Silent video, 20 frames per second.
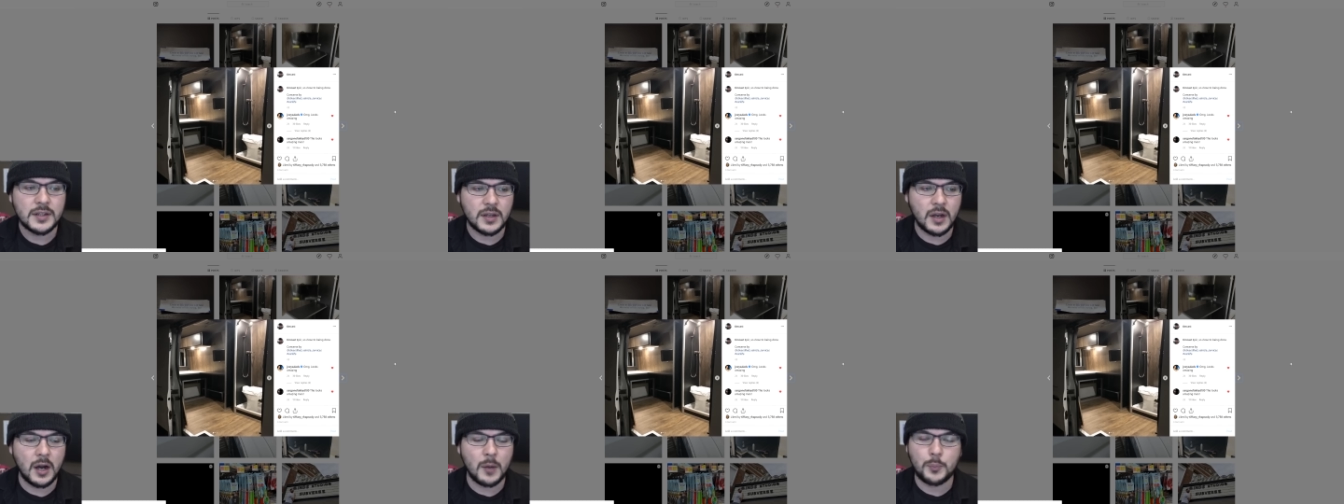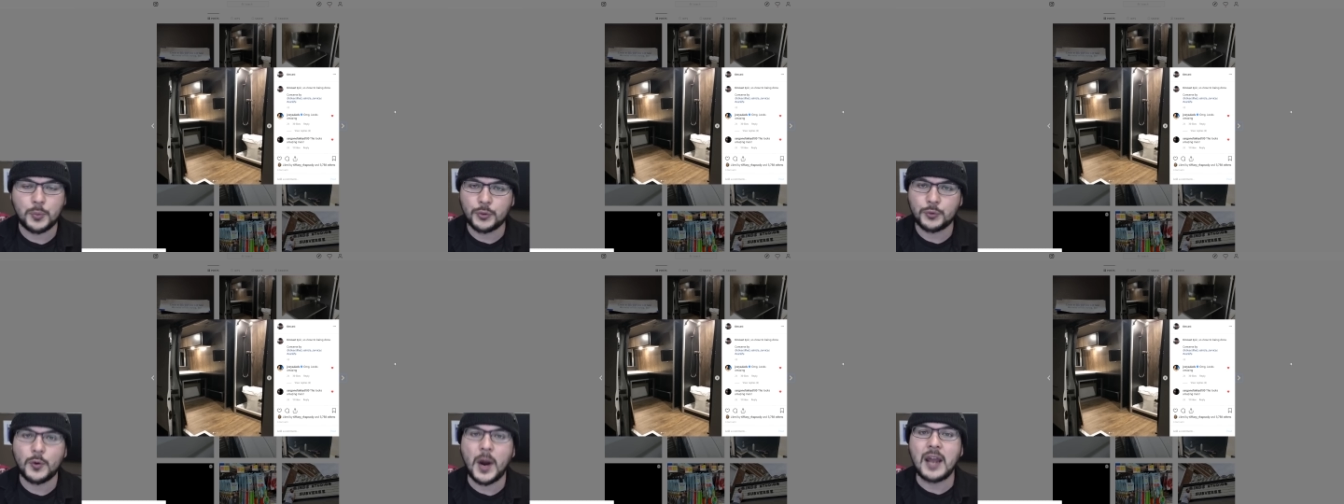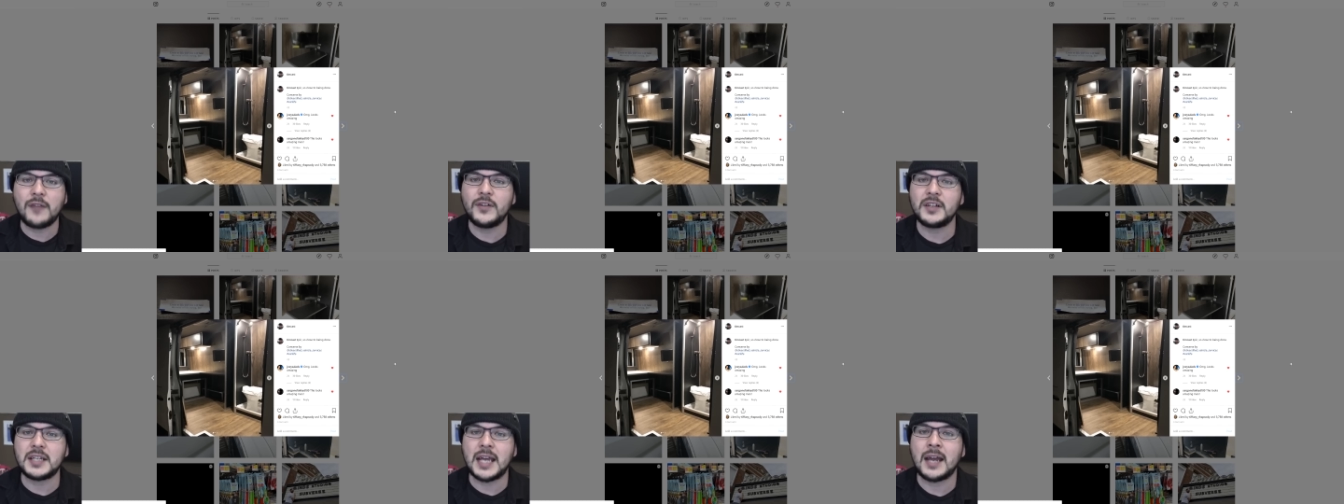
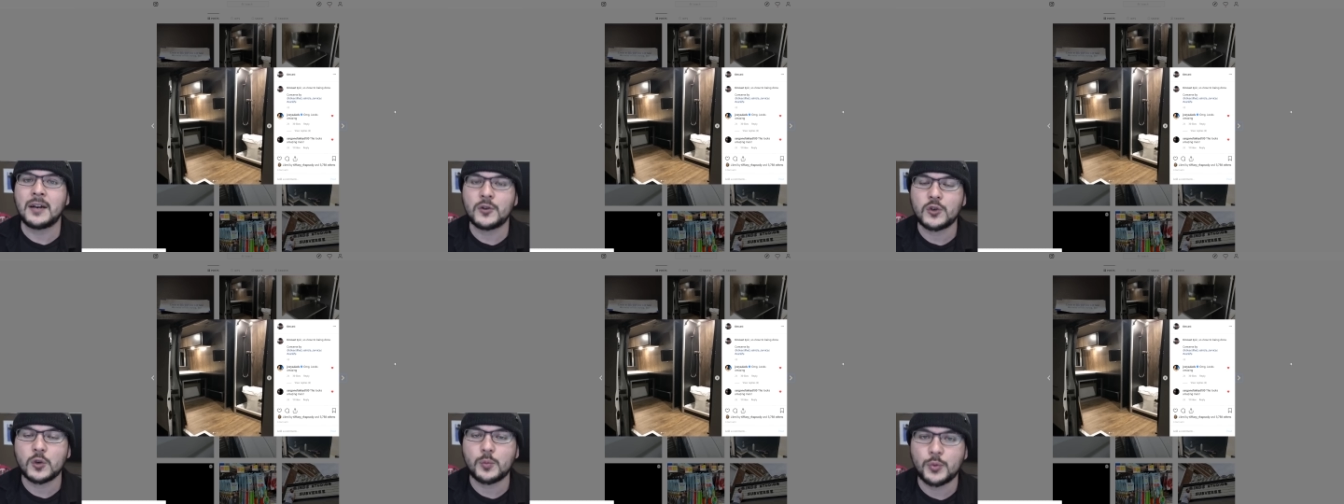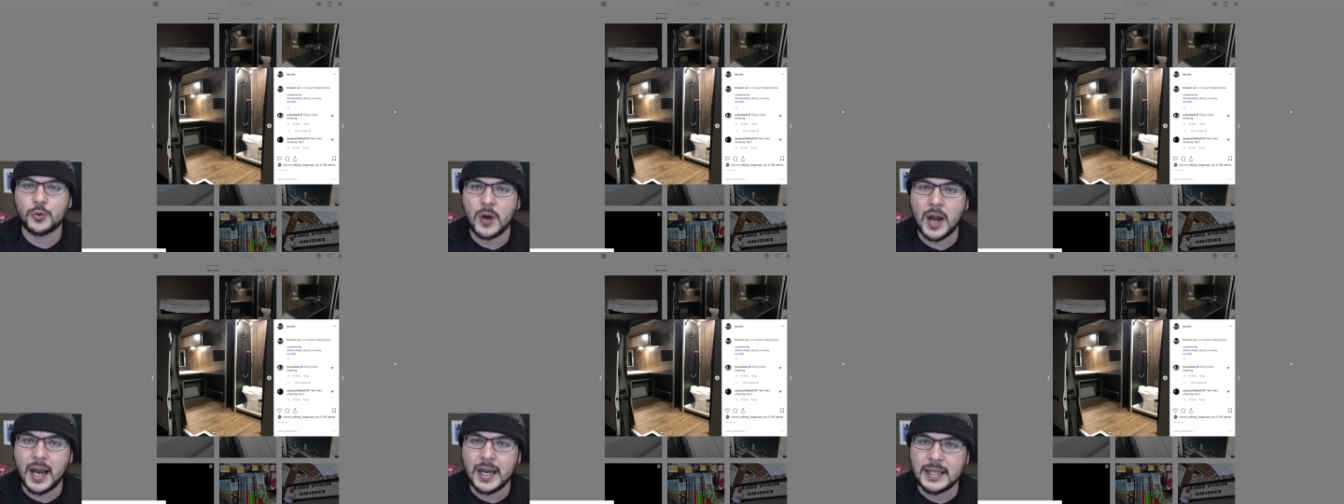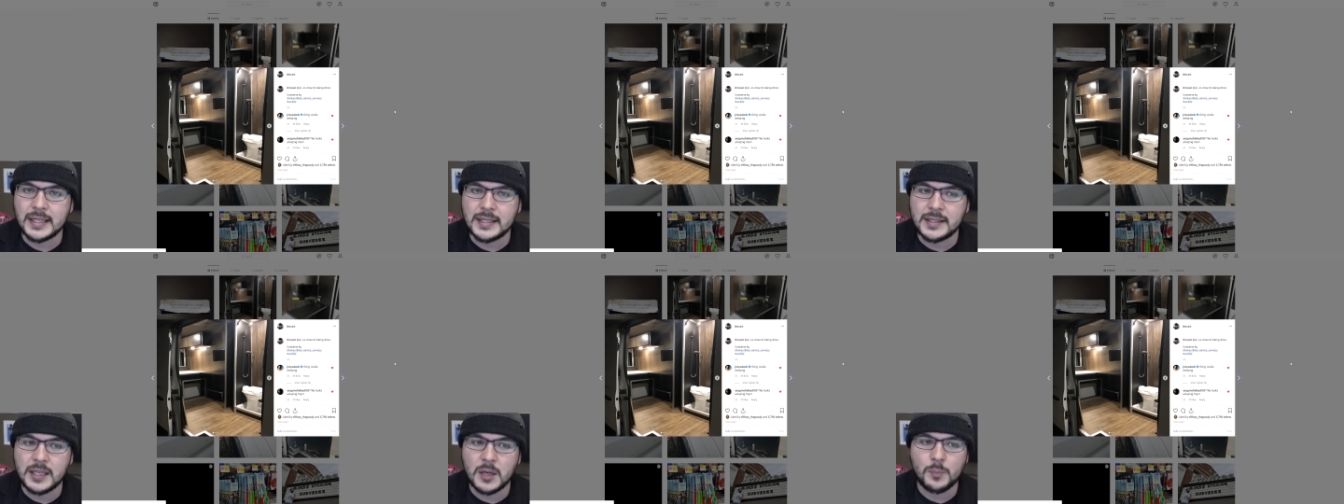private
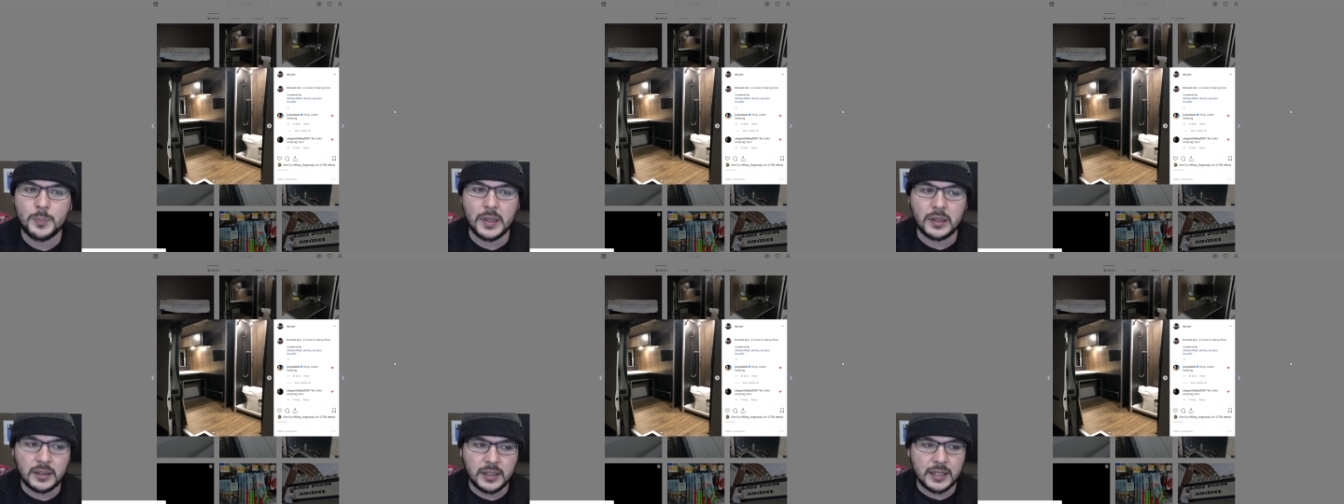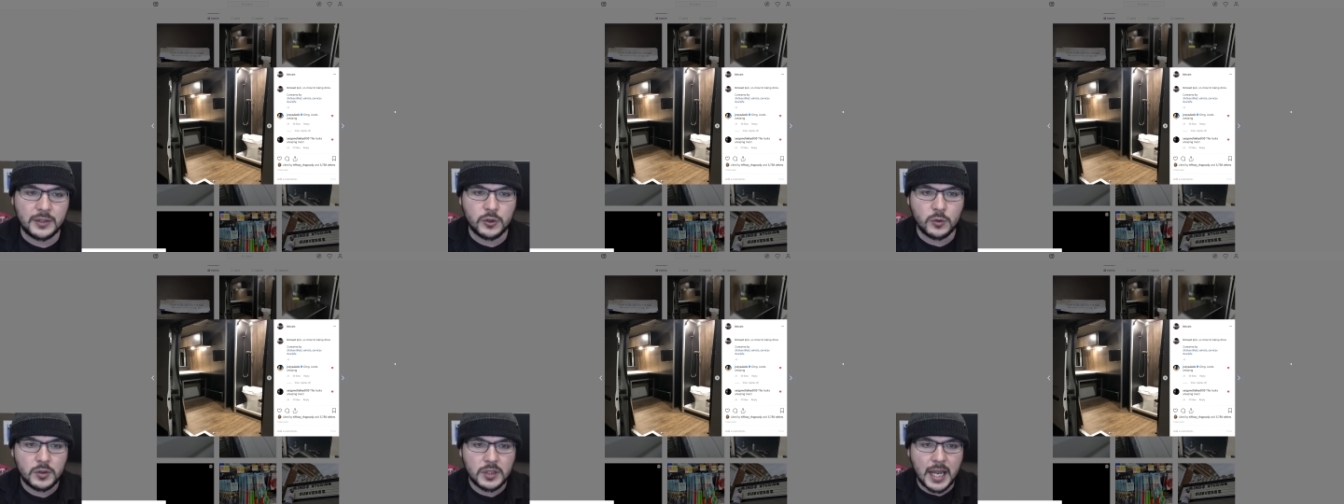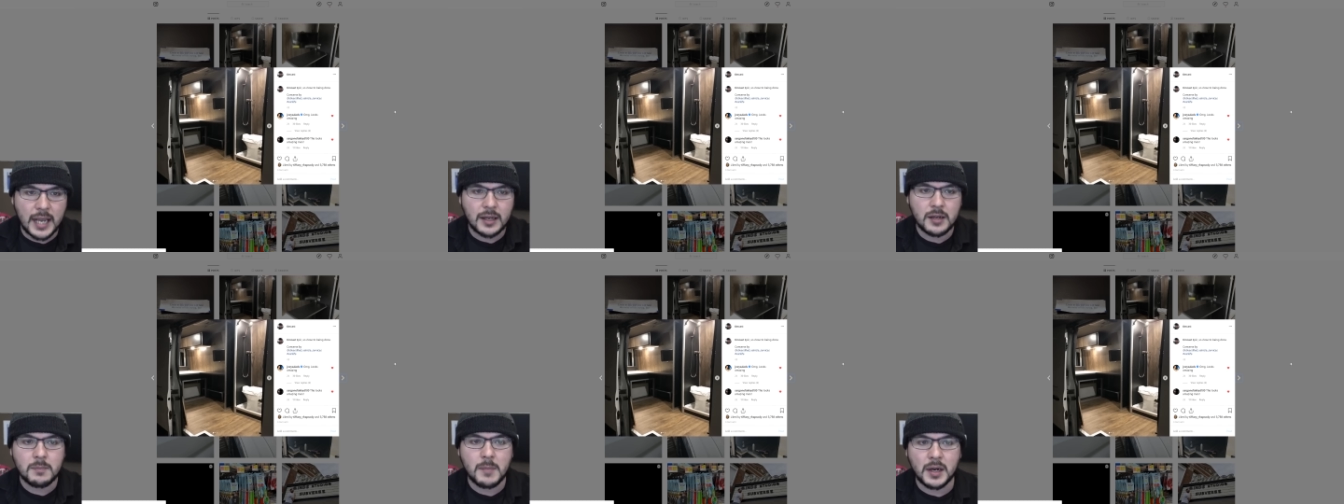enterprise, the ability to
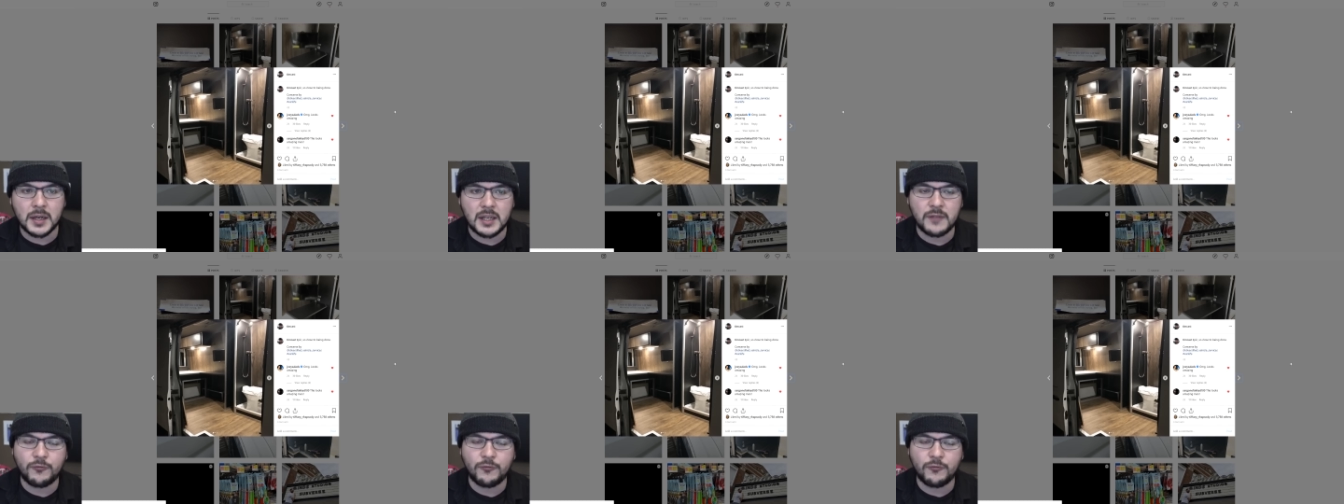take money